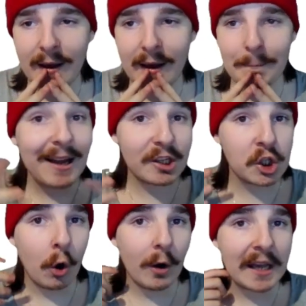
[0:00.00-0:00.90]
Matt
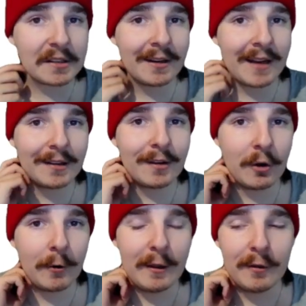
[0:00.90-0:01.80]
Short hasn't had to
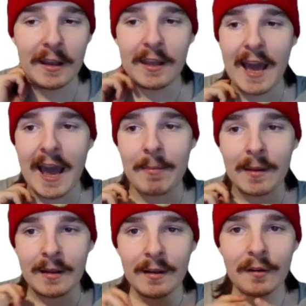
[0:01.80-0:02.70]
do anything yet.
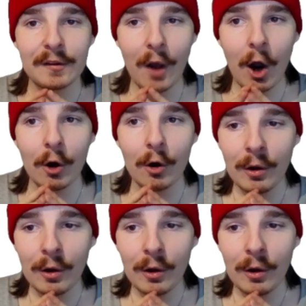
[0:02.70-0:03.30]
So,